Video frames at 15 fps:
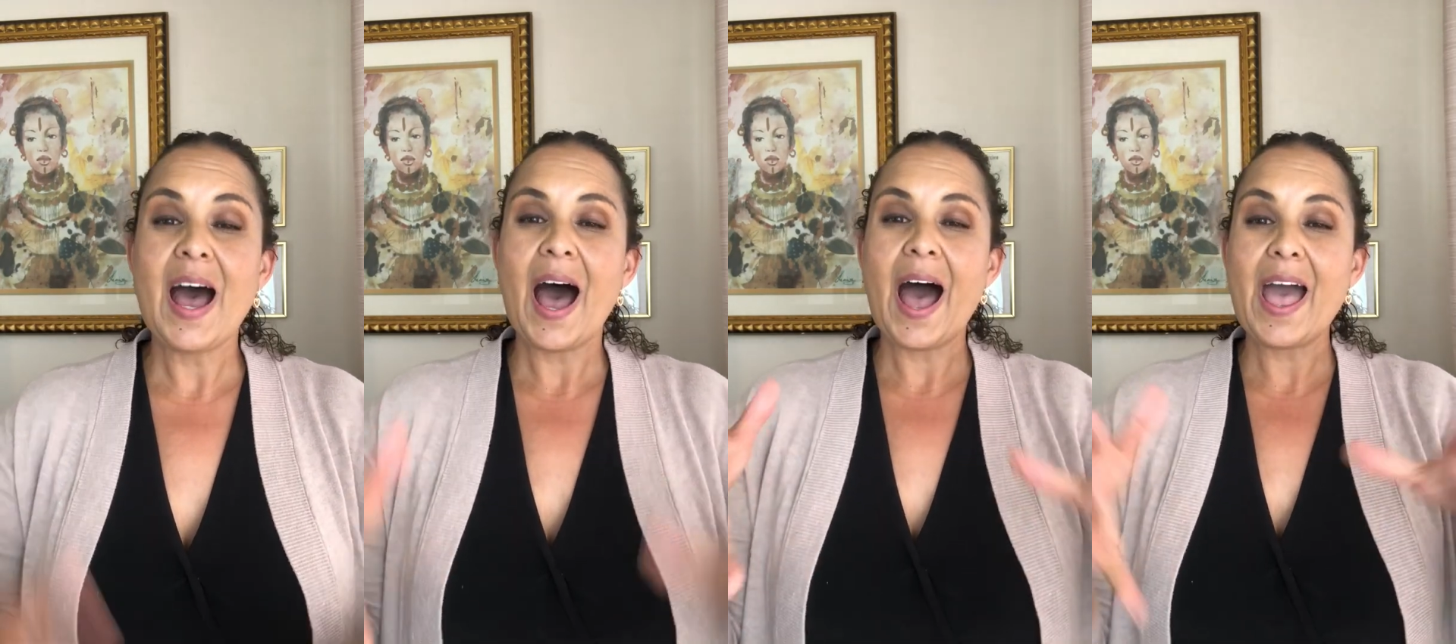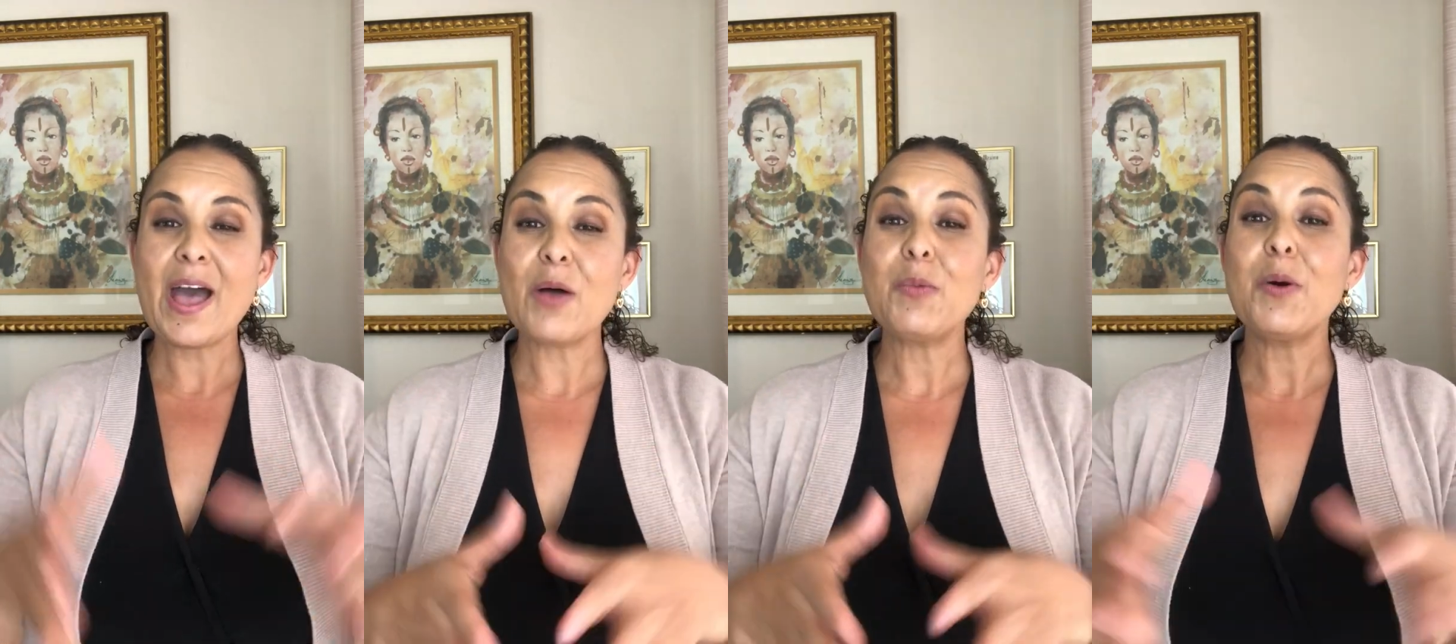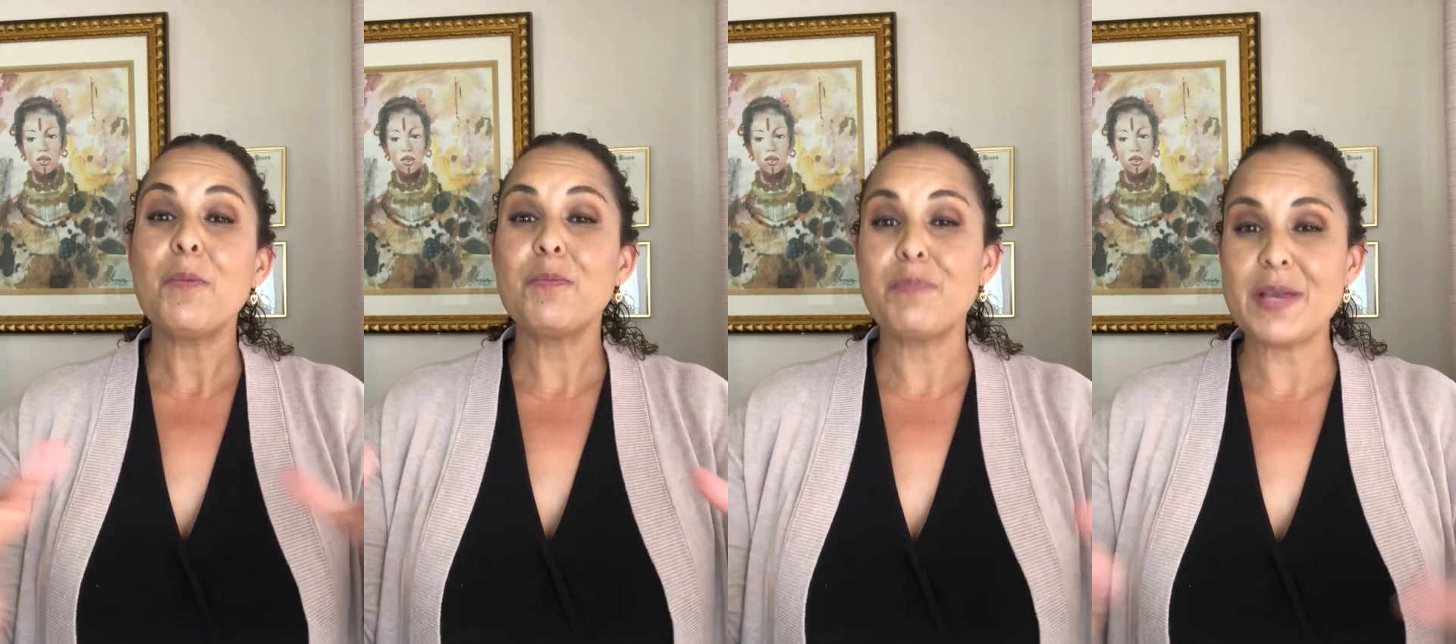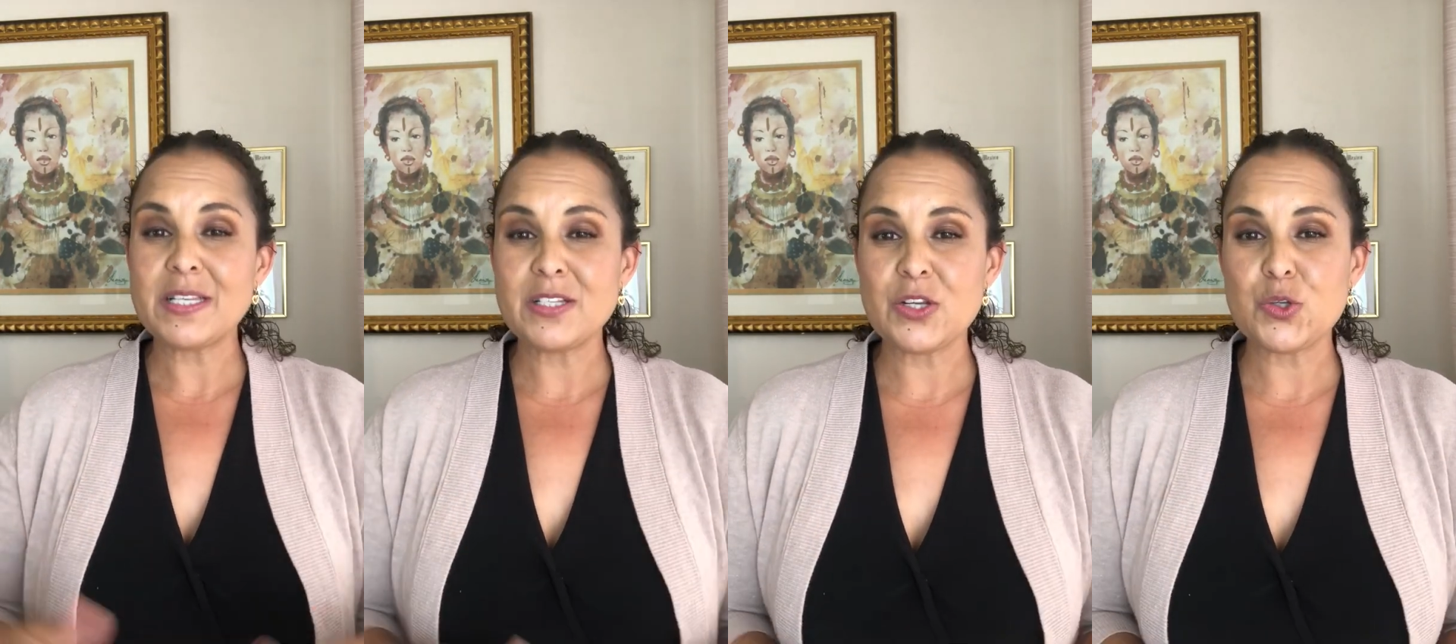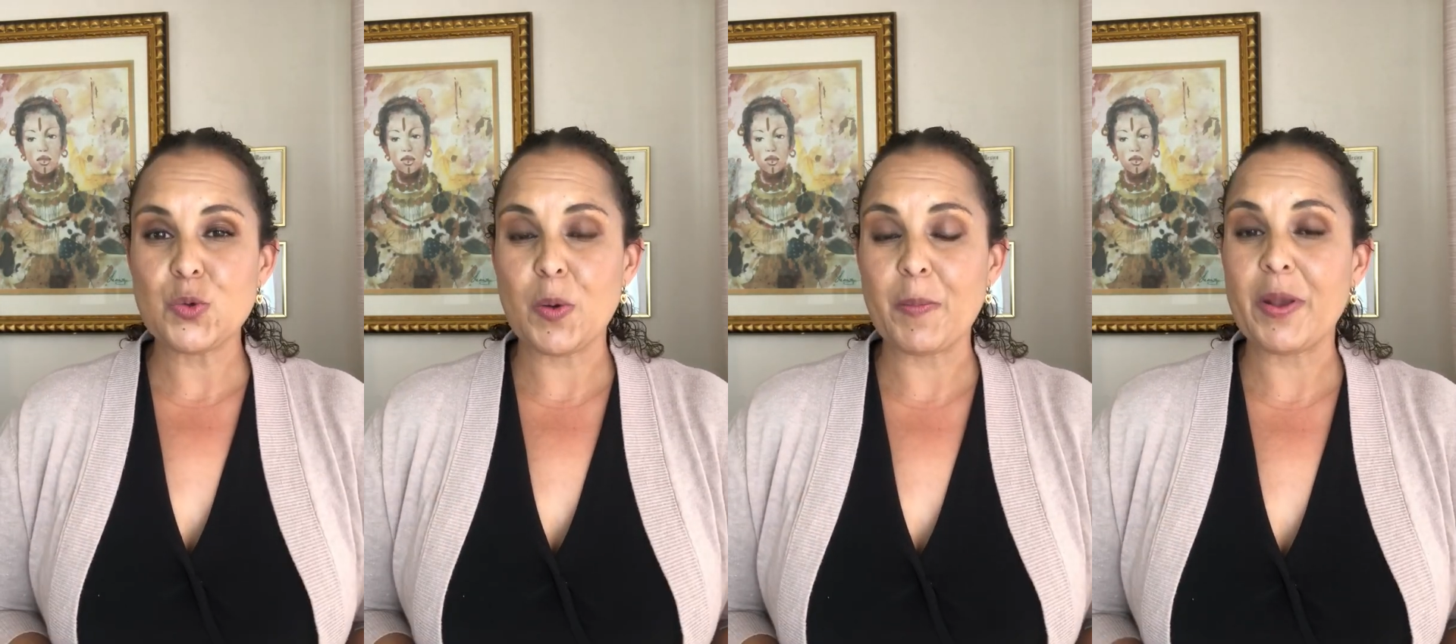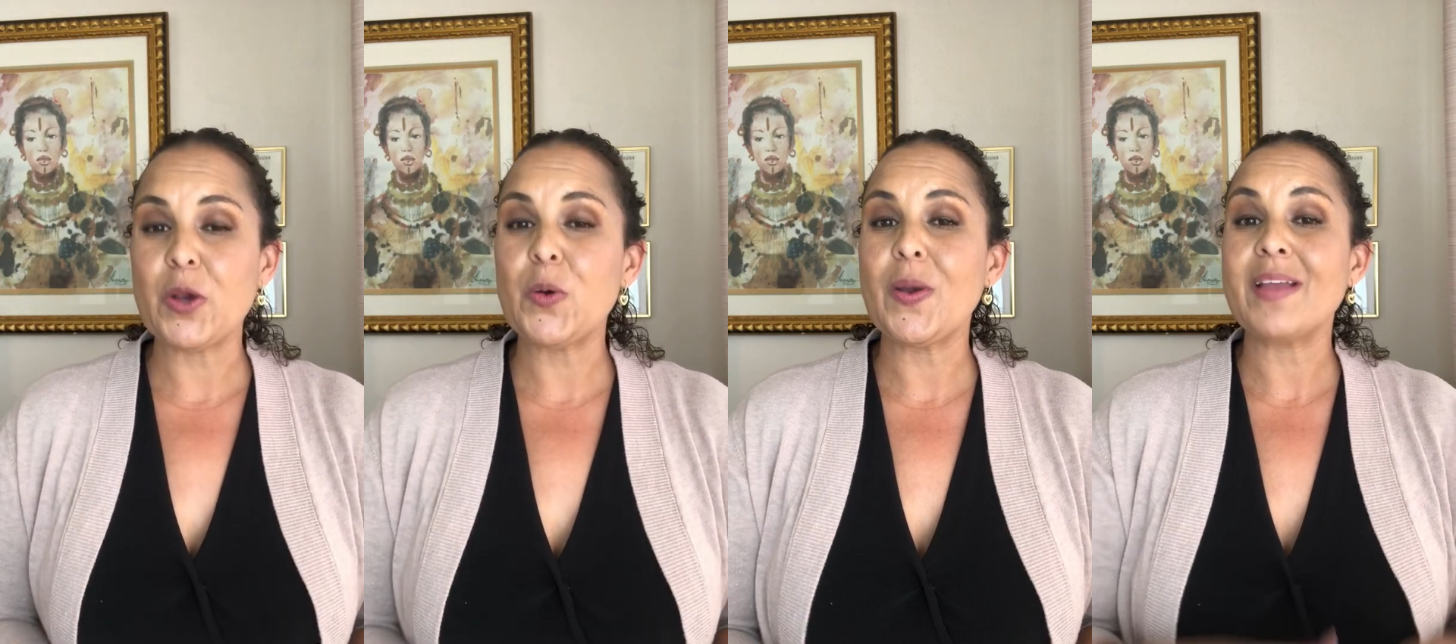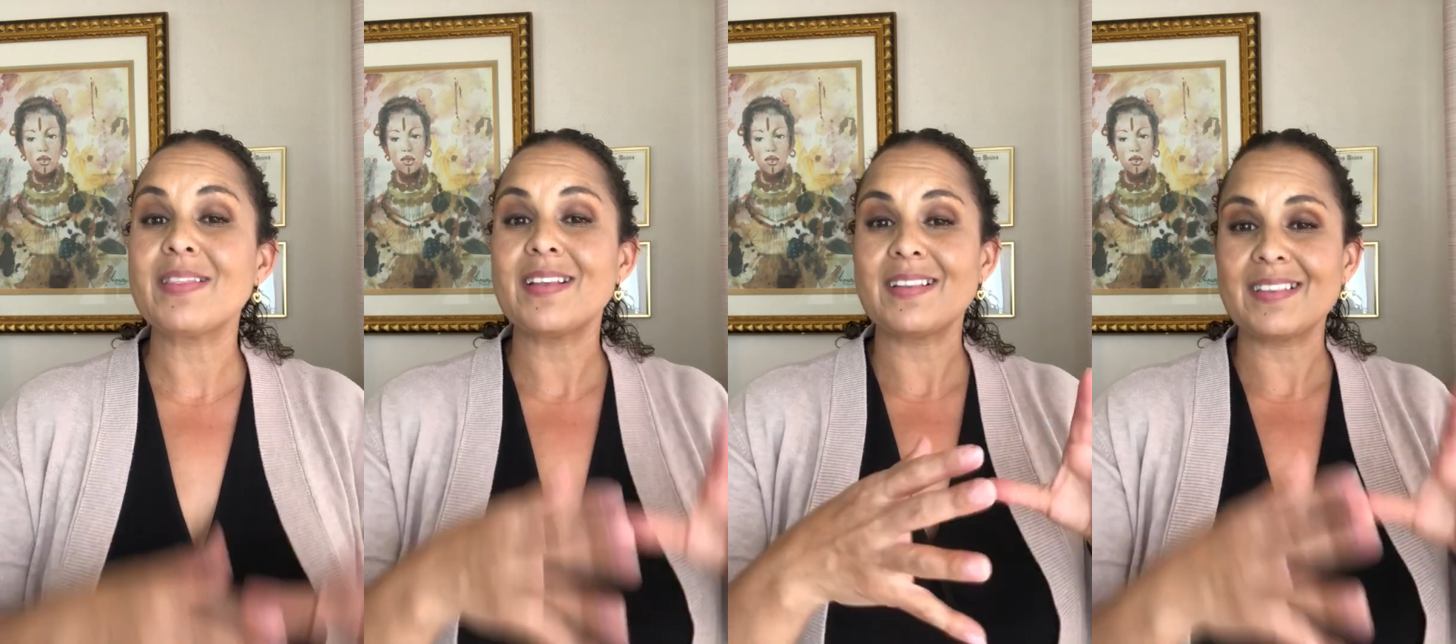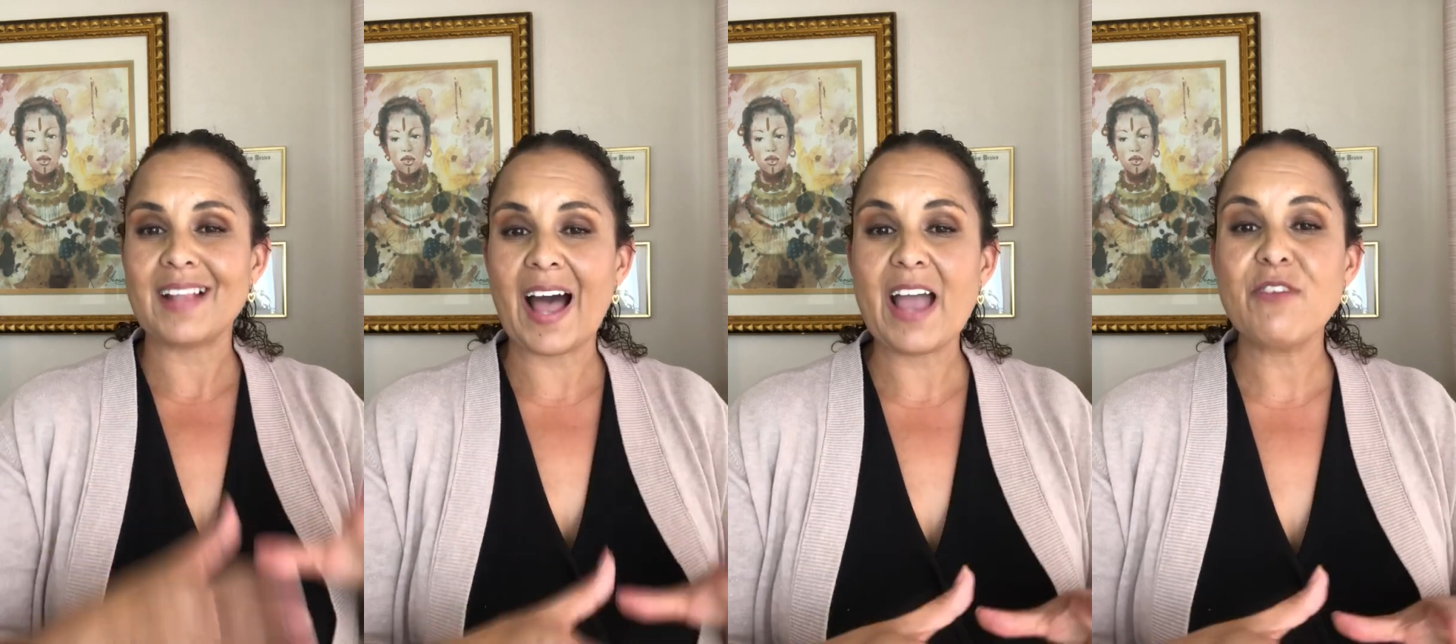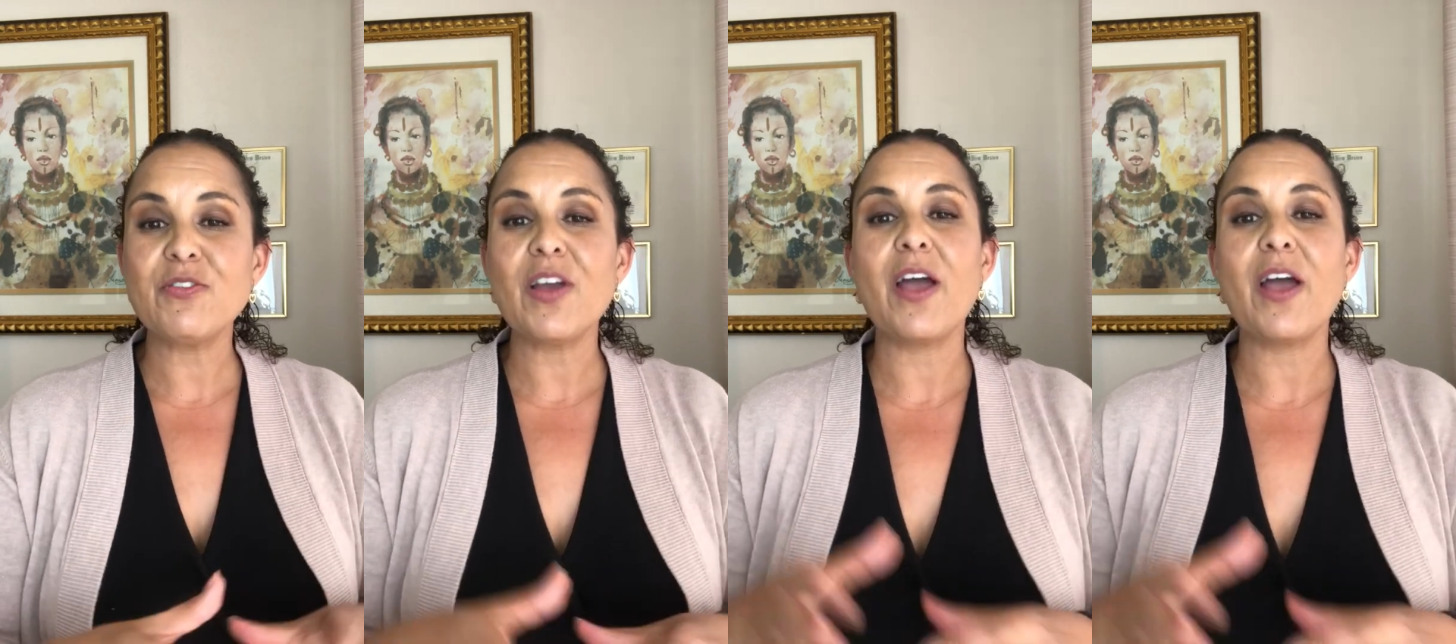I help businesswomen create the life